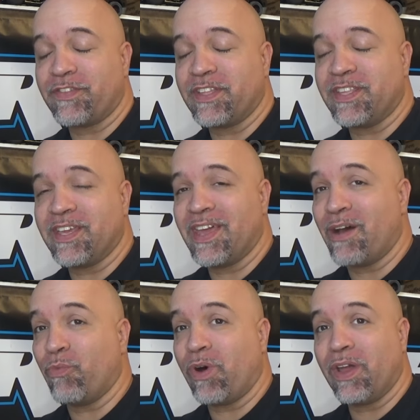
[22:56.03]
They did
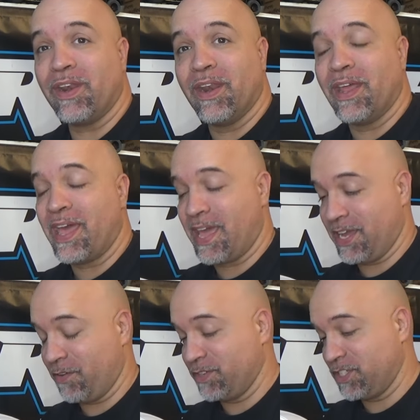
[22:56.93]
one
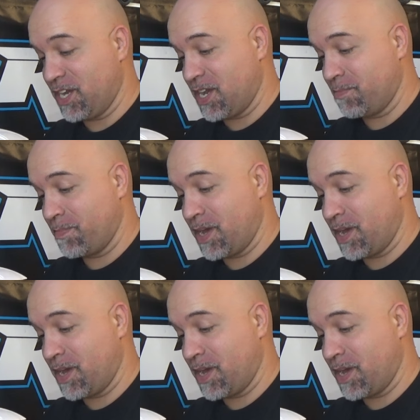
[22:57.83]
heck of a job.